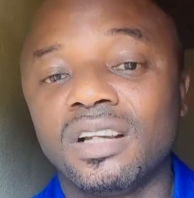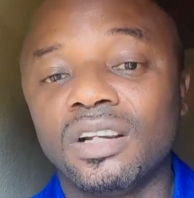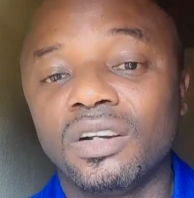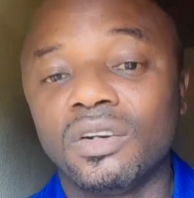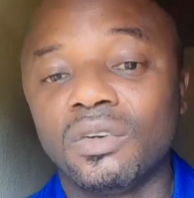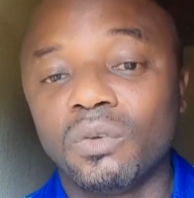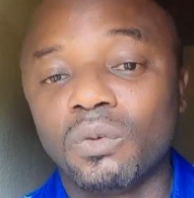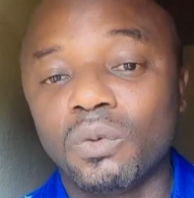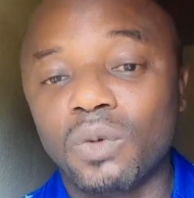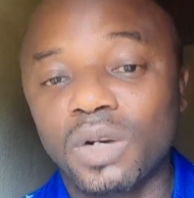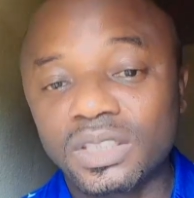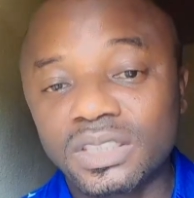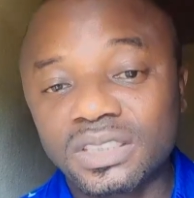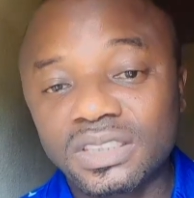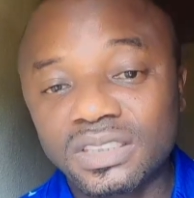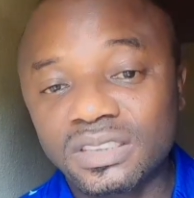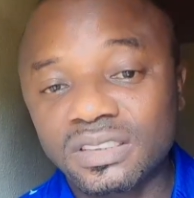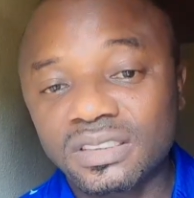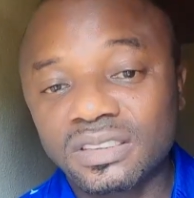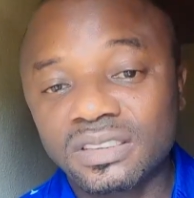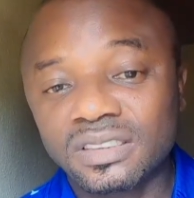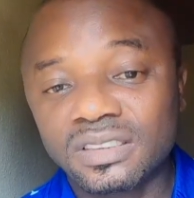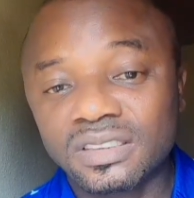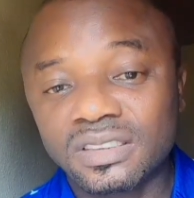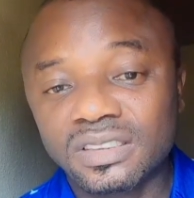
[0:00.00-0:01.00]
What
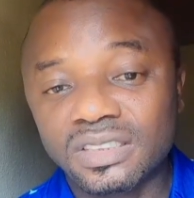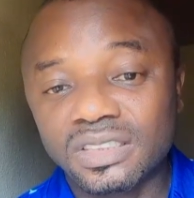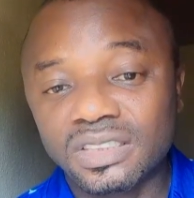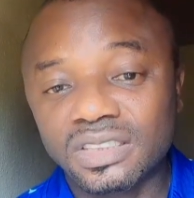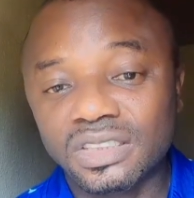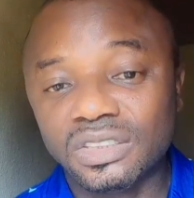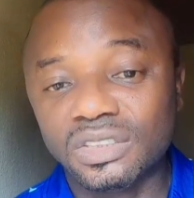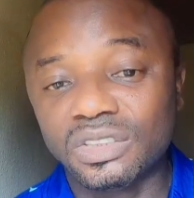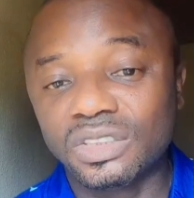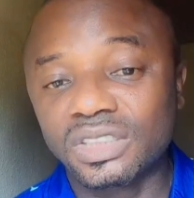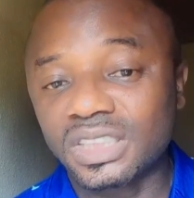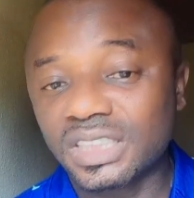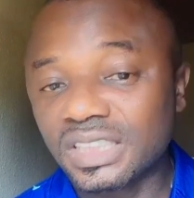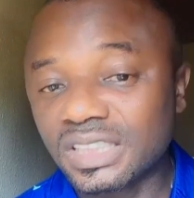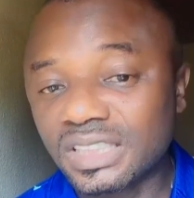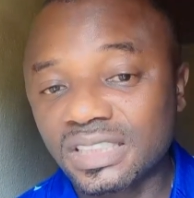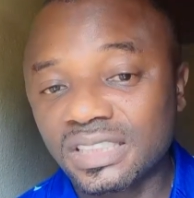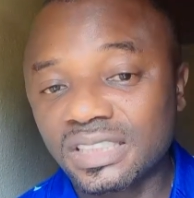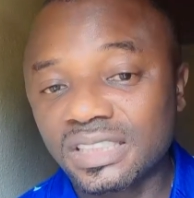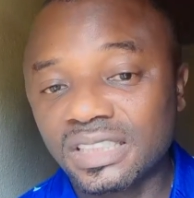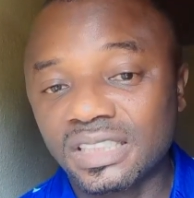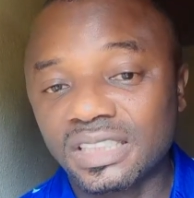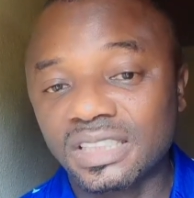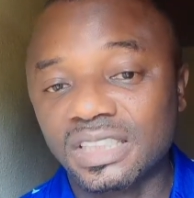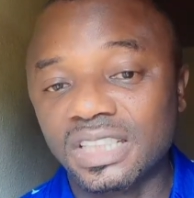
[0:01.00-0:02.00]
you
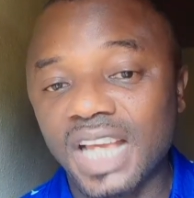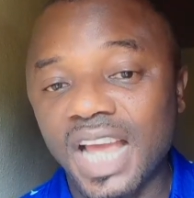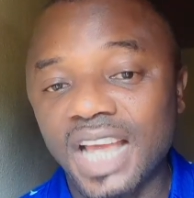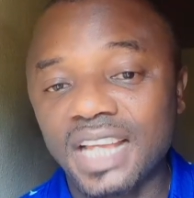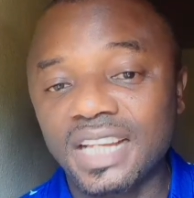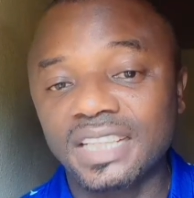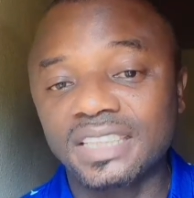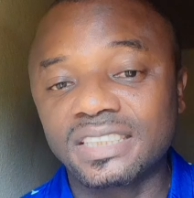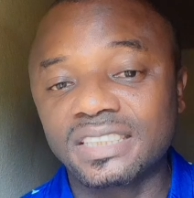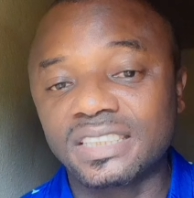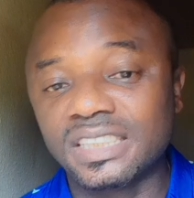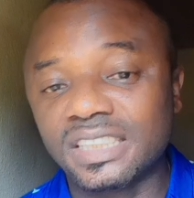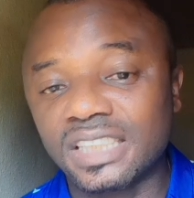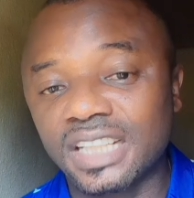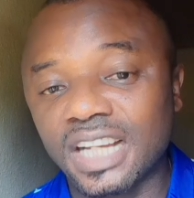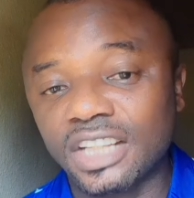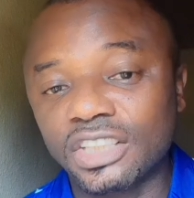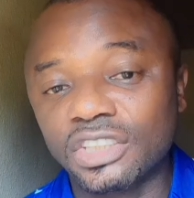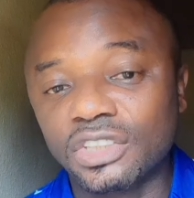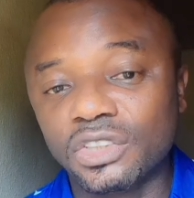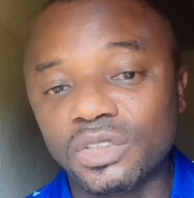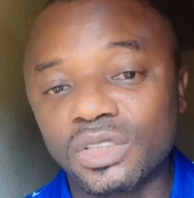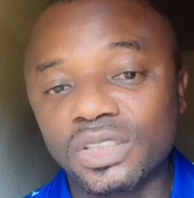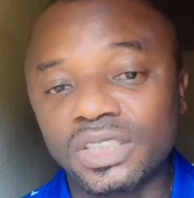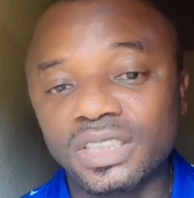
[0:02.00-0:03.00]
think, the highest he can
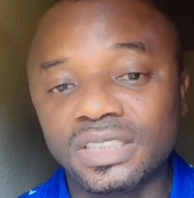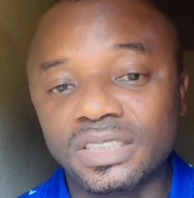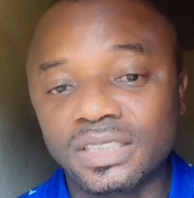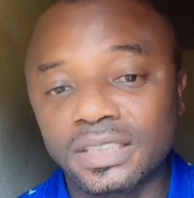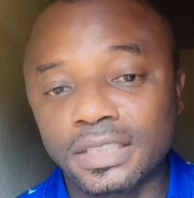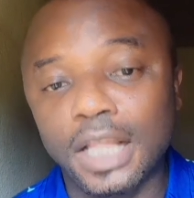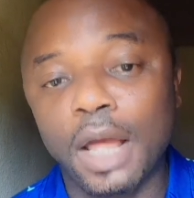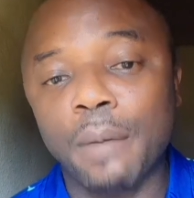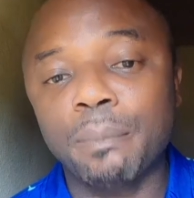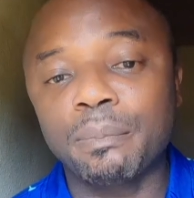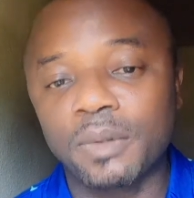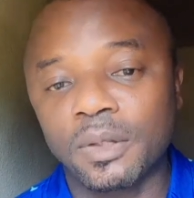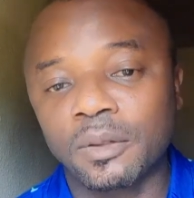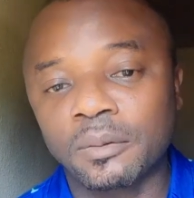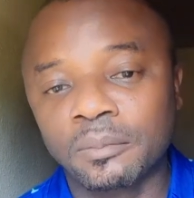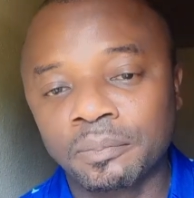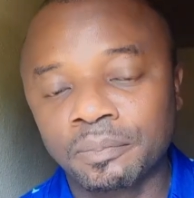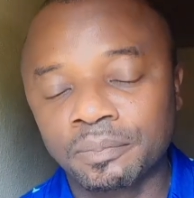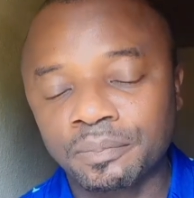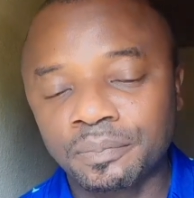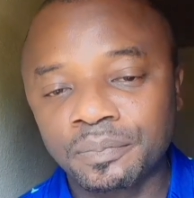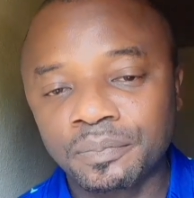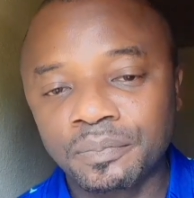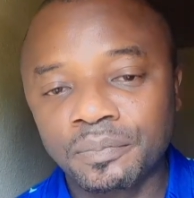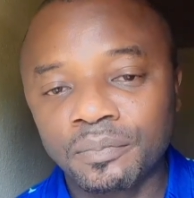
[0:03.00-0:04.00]
do is tapping.
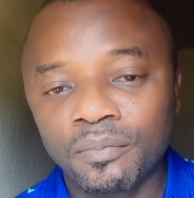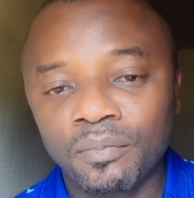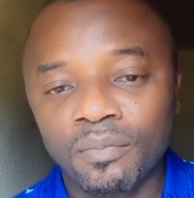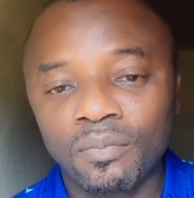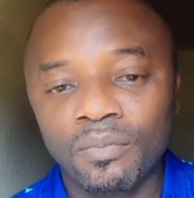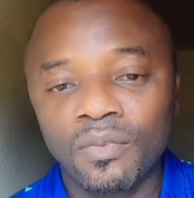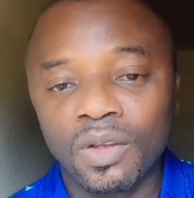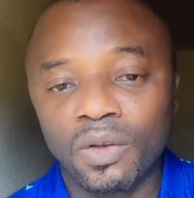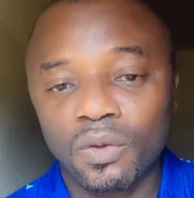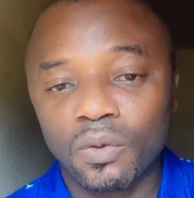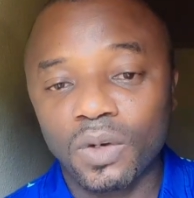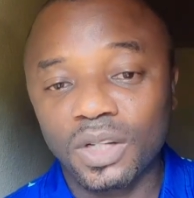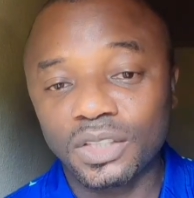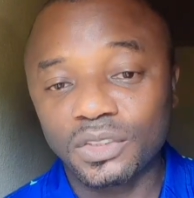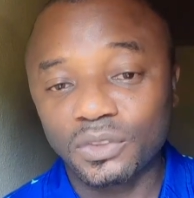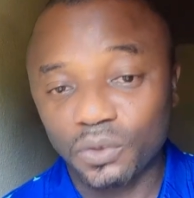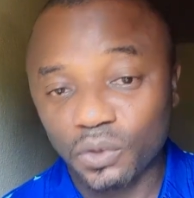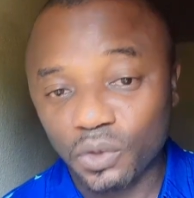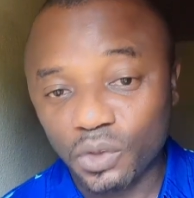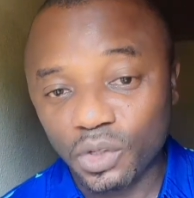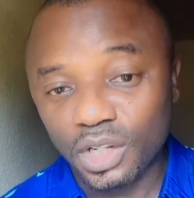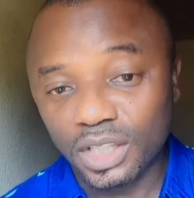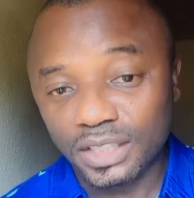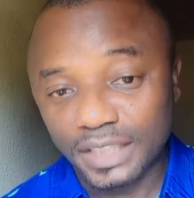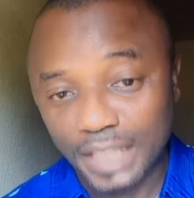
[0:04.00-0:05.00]
What you
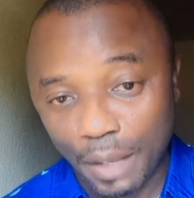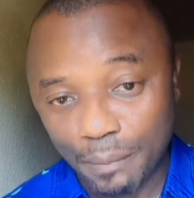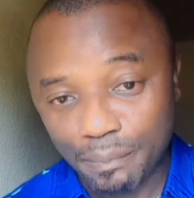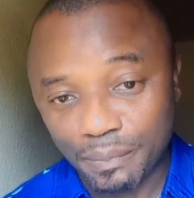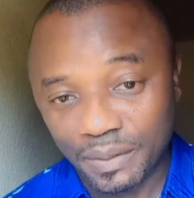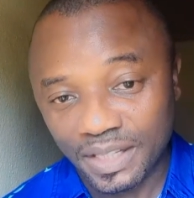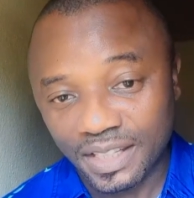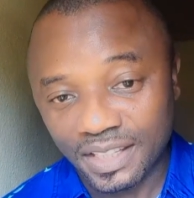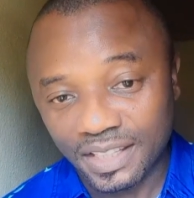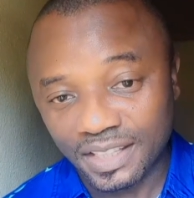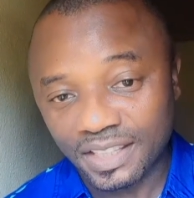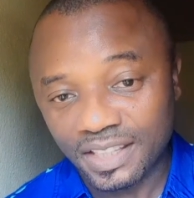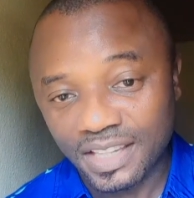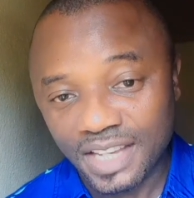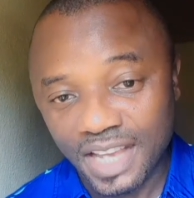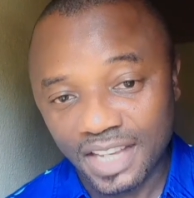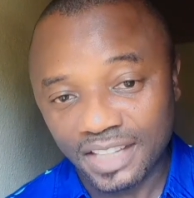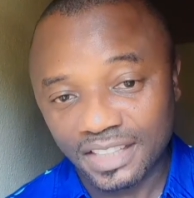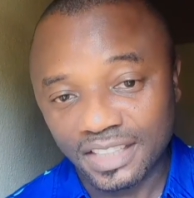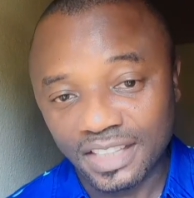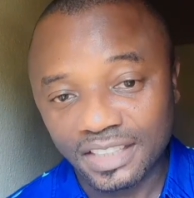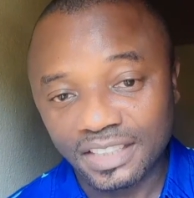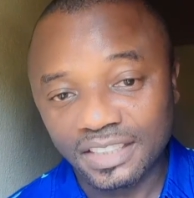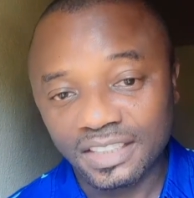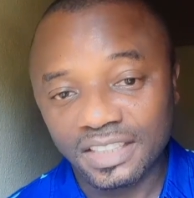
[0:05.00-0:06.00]
call tapping in here
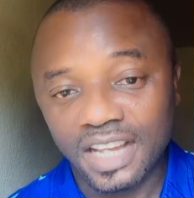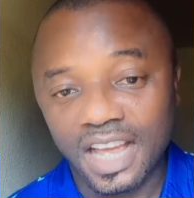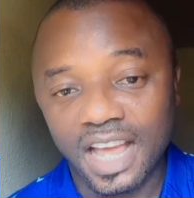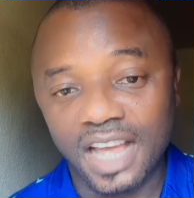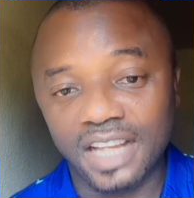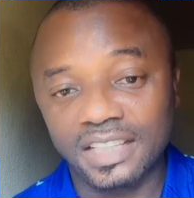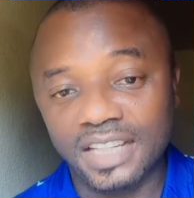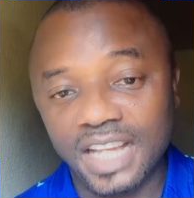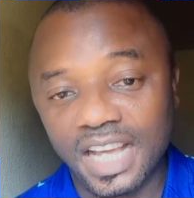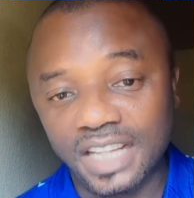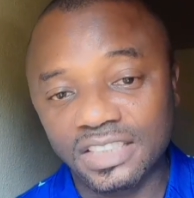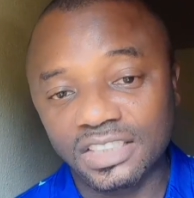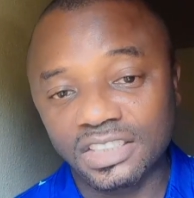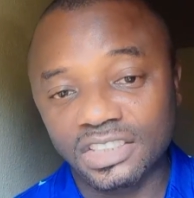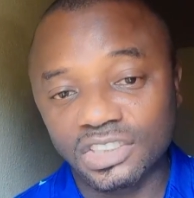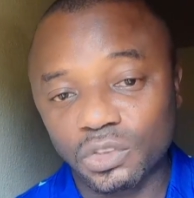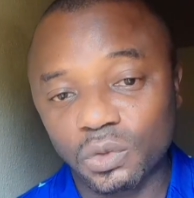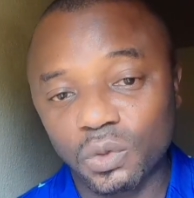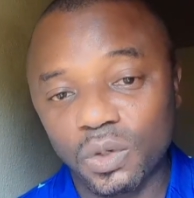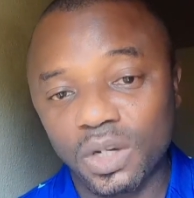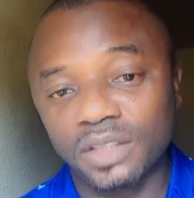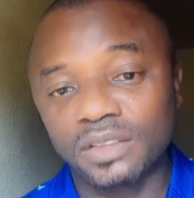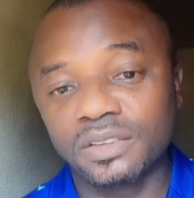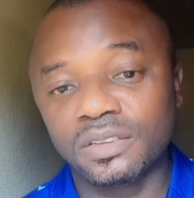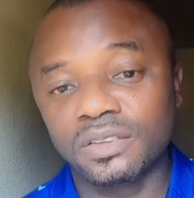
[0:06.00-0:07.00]
and that is
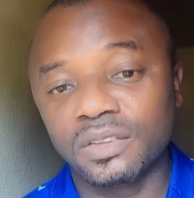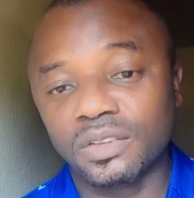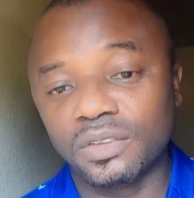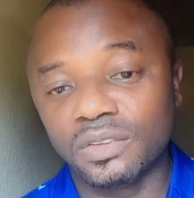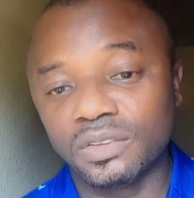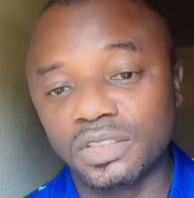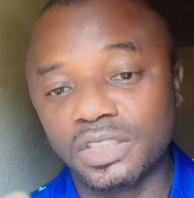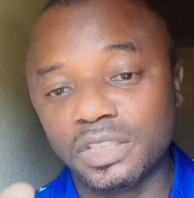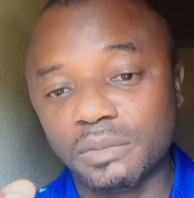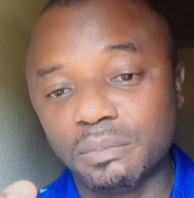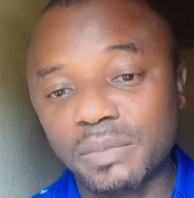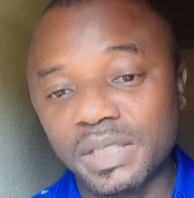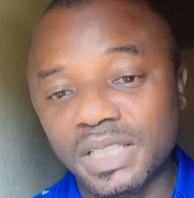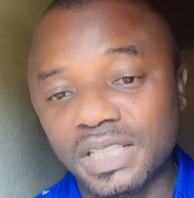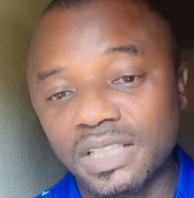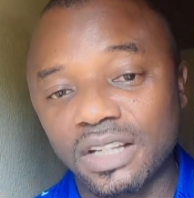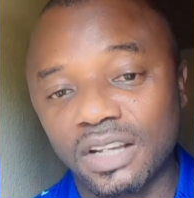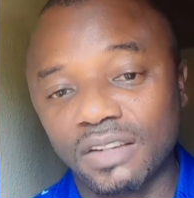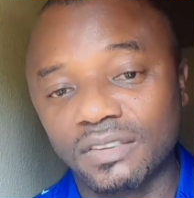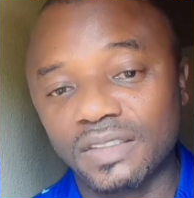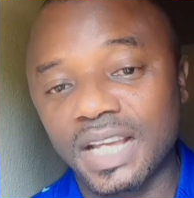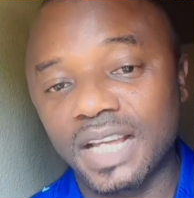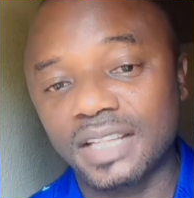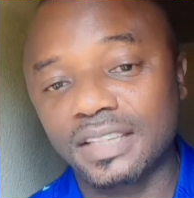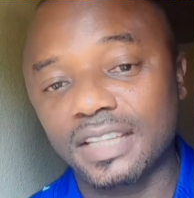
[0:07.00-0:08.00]
the meaning
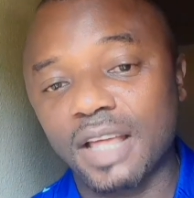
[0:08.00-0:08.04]
of that